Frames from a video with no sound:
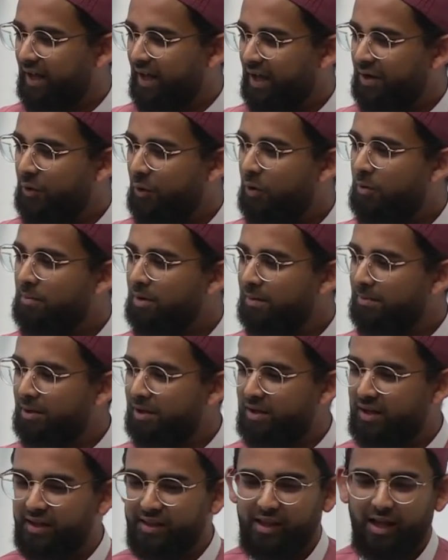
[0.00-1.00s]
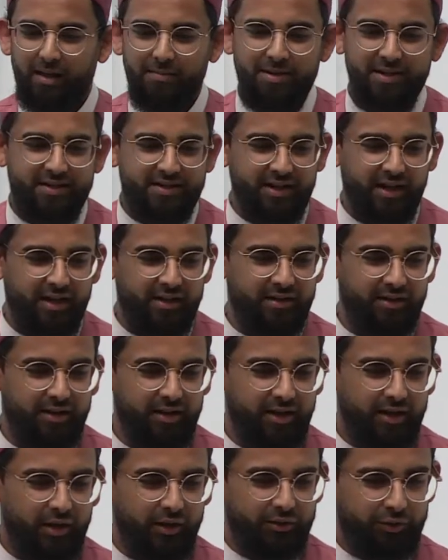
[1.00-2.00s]
And Umar ibn Khattab, he said,
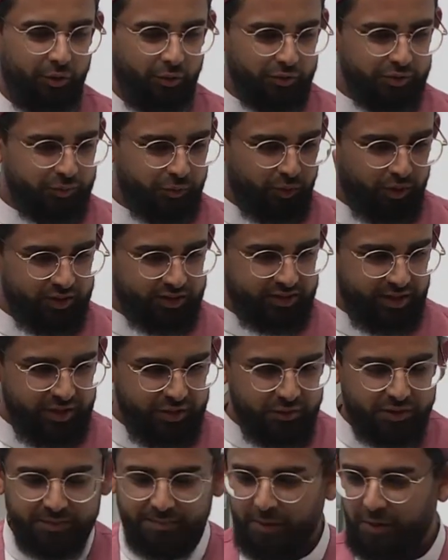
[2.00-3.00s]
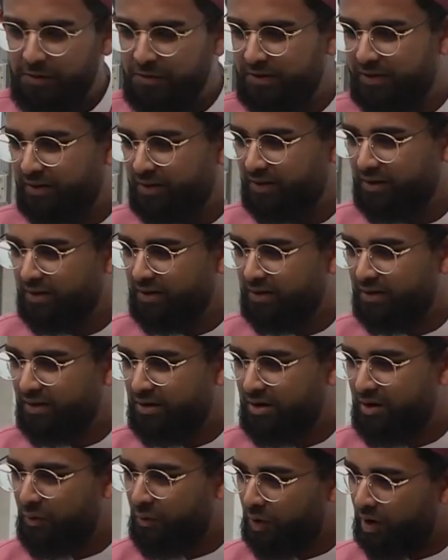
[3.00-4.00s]
those words that you spoke,
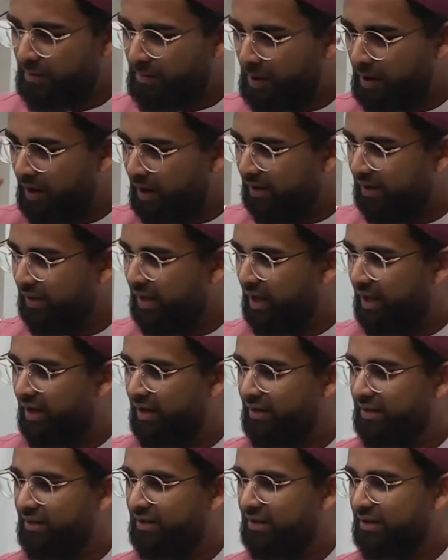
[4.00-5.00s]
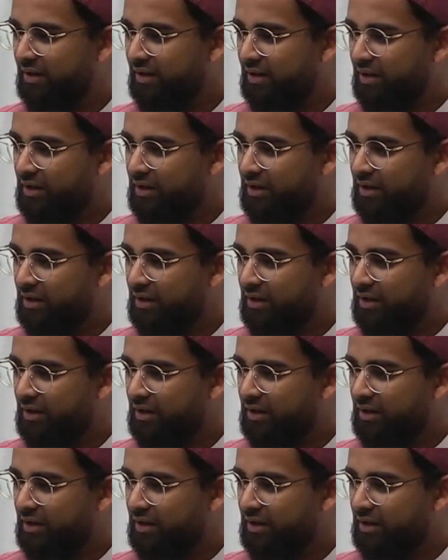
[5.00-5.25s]
what about Allah?